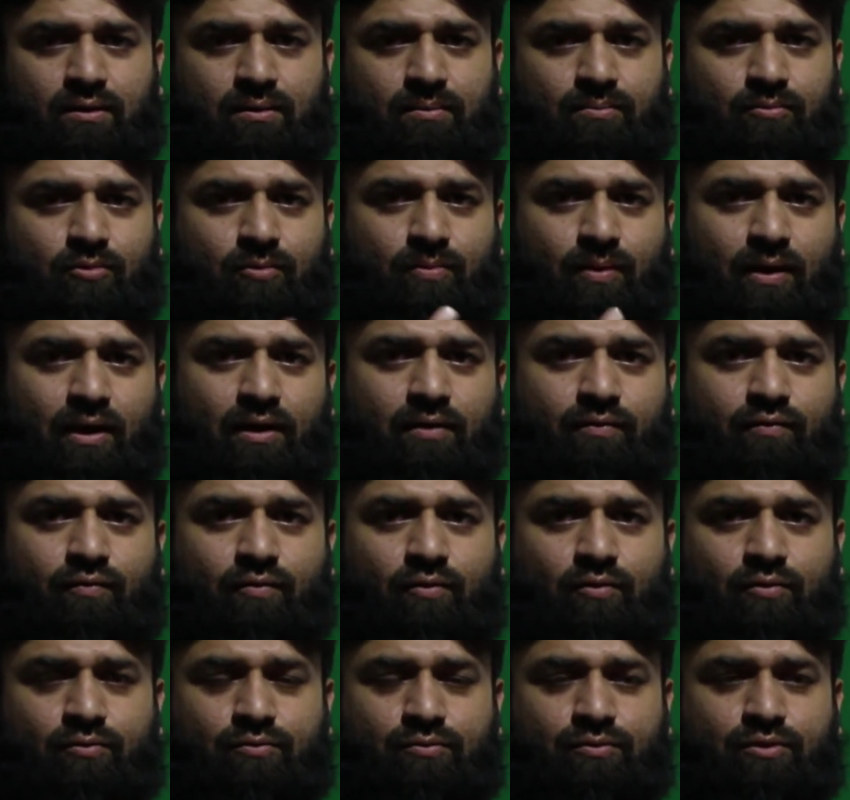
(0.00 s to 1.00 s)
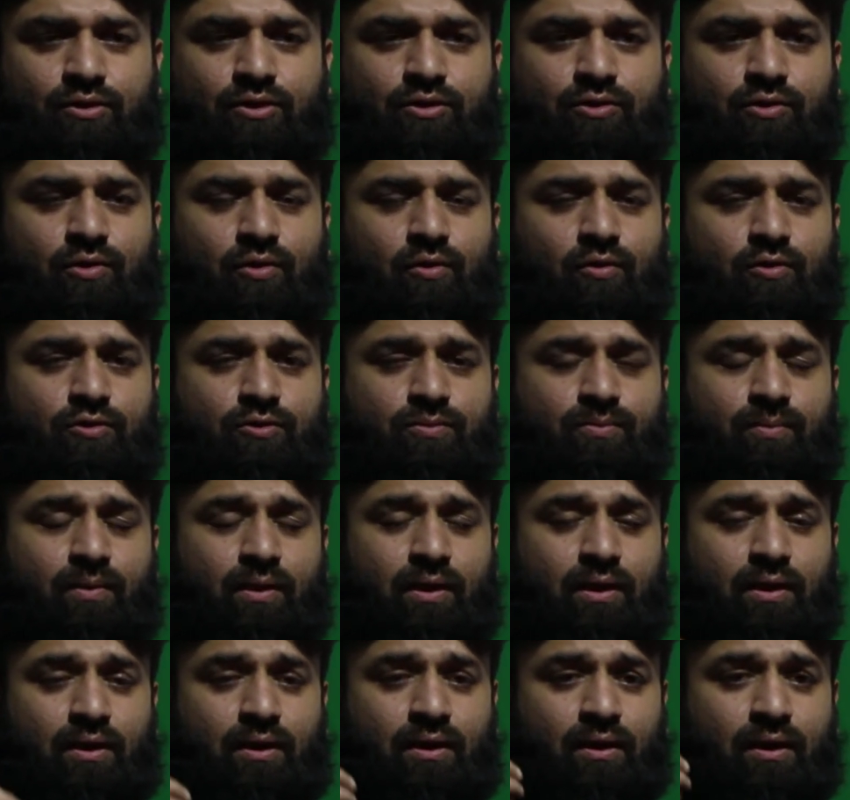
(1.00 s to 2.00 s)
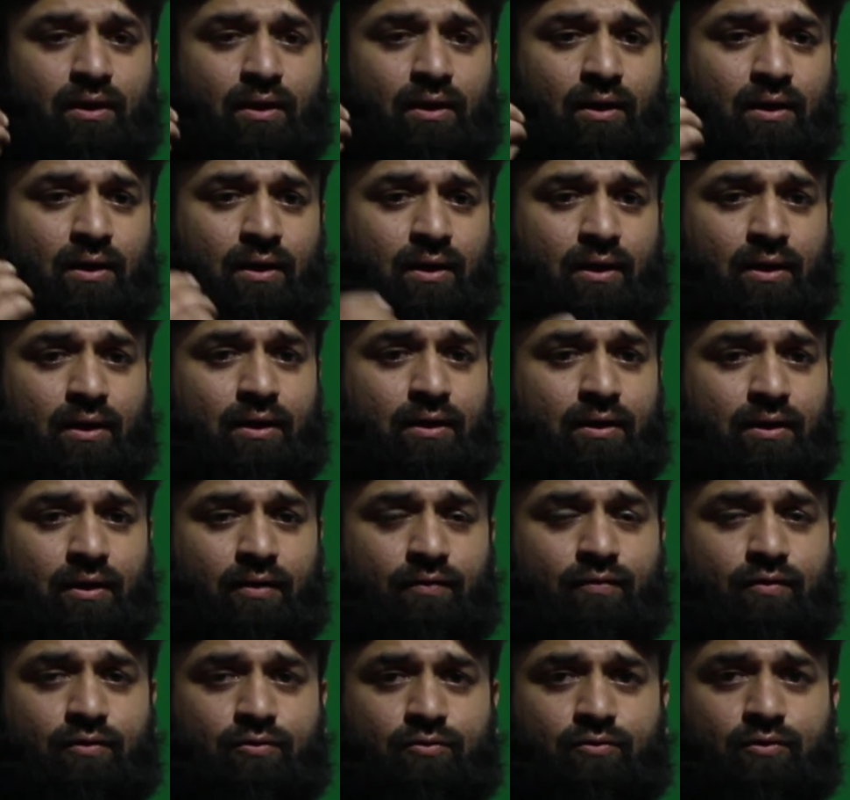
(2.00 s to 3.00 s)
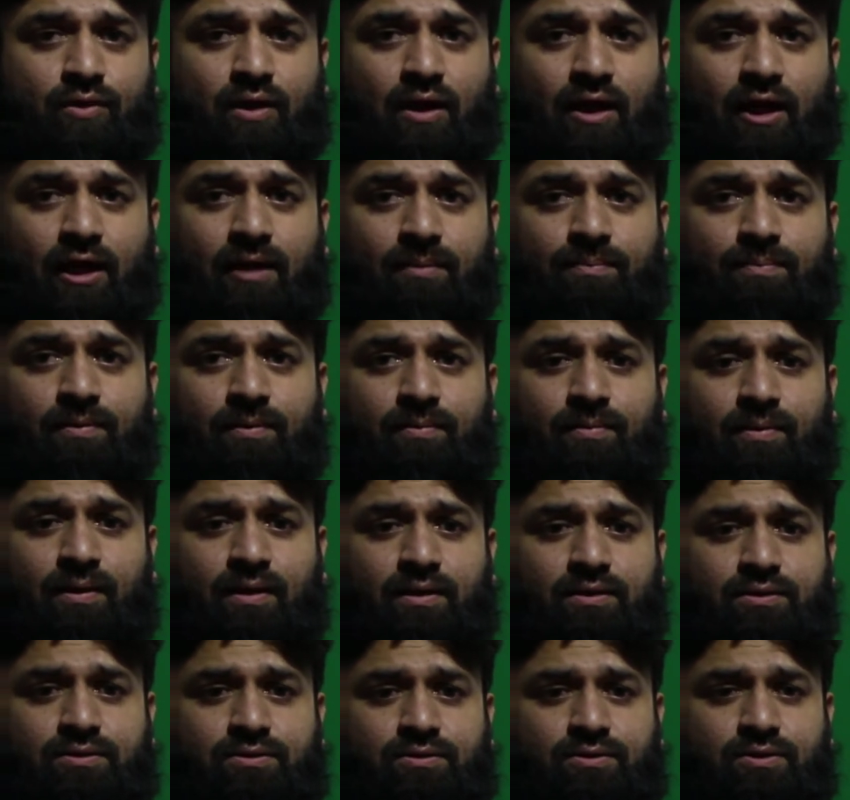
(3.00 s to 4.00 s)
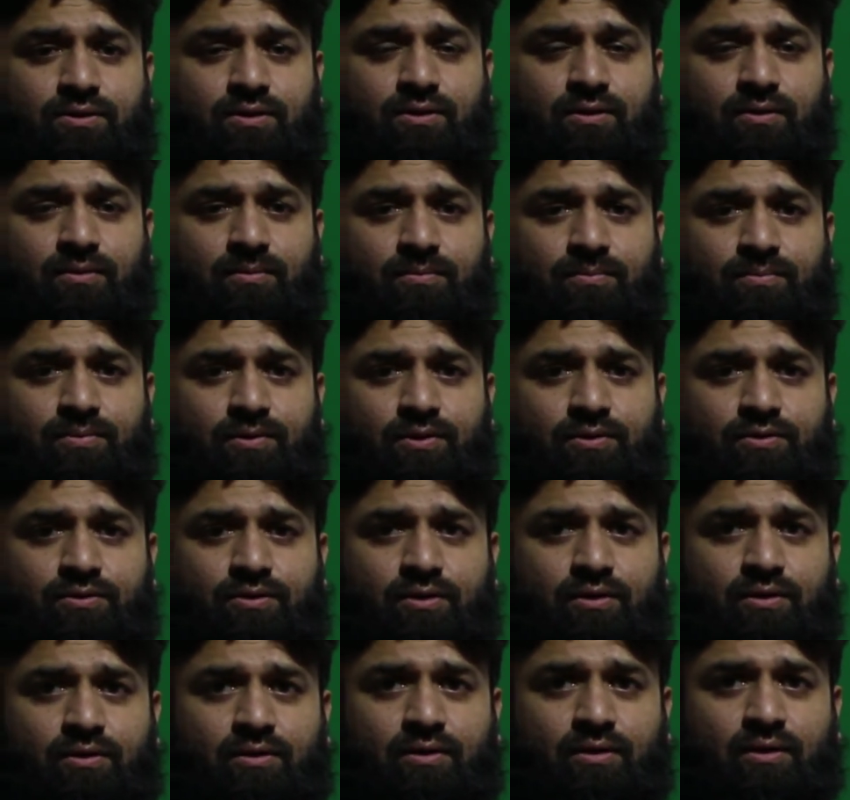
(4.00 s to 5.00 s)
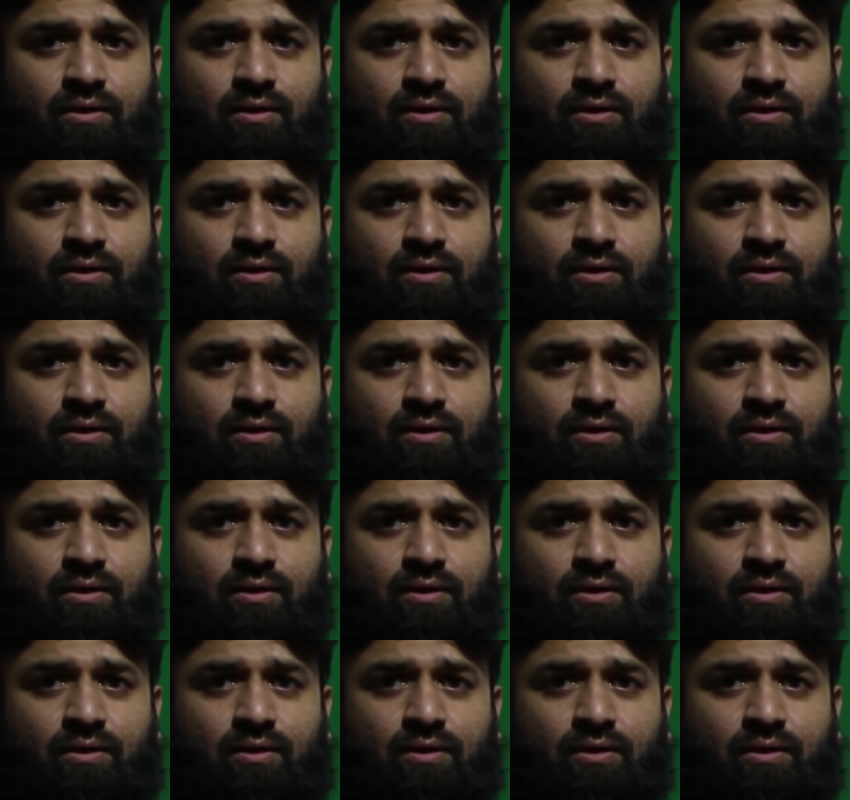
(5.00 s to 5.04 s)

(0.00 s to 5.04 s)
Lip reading: mobile phone, these hosts may refer to the IP-based printer,